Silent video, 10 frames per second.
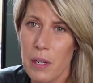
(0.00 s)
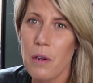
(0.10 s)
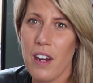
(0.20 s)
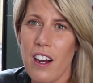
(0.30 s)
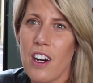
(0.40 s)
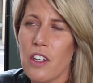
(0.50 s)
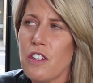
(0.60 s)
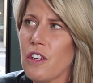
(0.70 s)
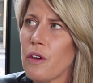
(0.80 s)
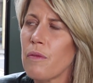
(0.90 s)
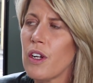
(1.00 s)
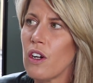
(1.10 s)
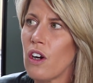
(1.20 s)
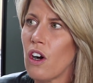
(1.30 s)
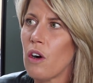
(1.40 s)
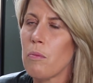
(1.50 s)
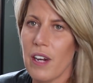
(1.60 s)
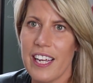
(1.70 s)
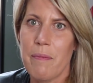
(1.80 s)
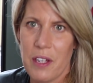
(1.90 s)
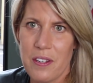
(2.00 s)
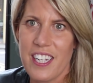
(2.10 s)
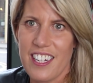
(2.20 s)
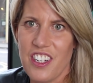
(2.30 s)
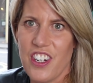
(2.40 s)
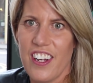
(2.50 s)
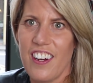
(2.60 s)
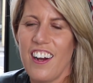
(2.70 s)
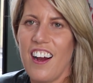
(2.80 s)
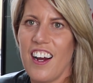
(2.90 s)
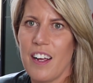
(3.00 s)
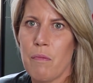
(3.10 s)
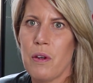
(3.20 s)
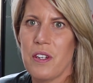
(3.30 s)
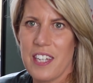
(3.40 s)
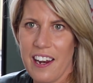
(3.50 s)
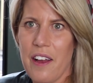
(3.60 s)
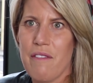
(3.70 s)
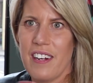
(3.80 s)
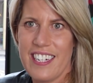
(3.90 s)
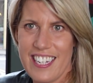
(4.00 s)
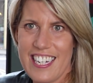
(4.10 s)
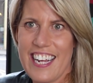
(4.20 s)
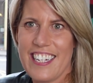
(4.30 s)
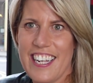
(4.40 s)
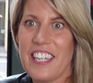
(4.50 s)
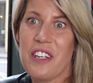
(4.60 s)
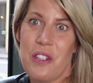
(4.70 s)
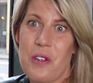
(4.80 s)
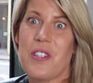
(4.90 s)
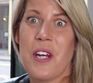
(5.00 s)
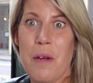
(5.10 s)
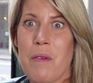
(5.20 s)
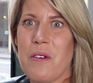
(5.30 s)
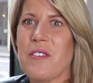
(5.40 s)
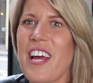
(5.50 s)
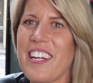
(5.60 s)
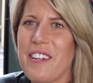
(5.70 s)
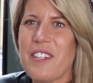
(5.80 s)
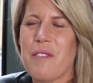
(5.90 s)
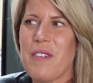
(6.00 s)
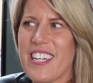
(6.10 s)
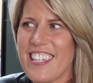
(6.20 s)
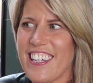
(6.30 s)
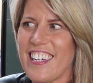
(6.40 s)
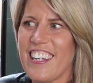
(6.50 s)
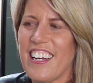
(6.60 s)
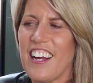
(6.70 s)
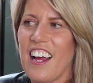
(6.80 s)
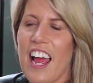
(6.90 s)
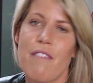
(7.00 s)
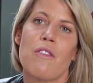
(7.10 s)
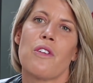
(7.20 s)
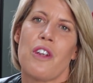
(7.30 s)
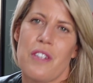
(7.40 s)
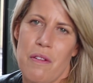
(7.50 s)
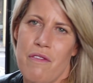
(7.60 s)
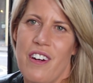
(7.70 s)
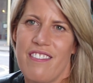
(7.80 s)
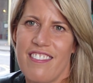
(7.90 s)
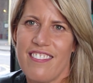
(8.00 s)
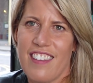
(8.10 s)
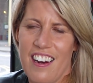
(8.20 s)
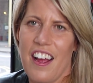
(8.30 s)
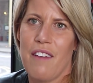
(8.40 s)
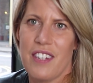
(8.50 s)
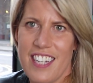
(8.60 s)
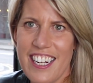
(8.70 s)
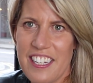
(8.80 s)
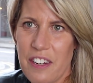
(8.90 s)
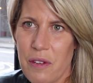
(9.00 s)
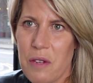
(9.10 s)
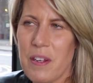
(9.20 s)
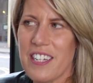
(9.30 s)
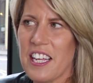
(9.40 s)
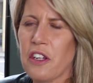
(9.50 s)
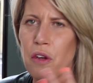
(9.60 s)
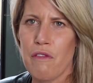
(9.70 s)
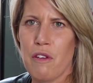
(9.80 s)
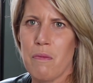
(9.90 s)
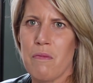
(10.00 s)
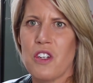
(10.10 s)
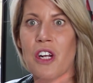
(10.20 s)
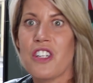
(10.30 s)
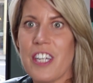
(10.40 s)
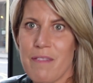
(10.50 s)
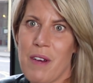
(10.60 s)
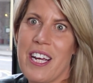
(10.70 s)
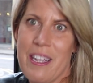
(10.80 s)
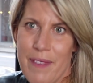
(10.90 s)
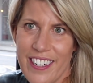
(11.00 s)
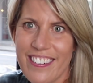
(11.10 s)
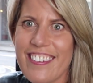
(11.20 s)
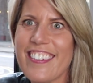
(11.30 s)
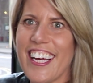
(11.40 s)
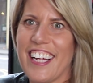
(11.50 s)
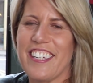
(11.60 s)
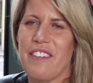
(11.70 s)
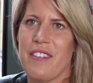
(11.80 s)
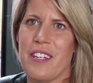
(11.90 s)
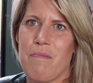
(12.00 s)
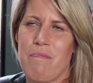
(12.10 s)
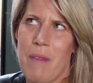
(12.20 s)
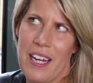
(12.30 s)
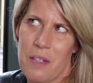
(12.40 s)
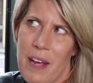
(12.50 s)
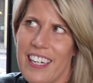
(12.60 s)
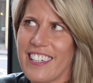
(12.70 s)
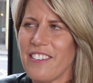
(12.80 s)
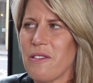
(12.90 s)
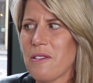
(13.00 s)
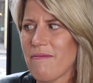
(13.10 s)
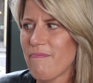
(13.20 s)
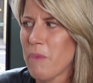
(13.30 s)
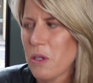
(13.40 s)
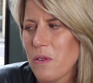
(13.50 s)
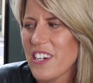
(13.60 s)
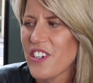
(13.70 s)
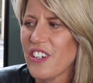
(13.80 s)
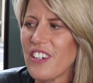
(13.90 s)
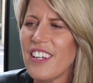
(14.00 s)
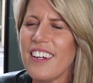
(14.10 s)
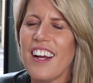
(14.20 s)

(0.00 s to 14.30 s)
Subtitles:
be quite hard. So on my email signature, I put delightfully dyslexic, excuse typos, and it just means that everyone knows up front that I have dyslexia, which means they go from judging my emails, and if there's bad spelling or punctuation,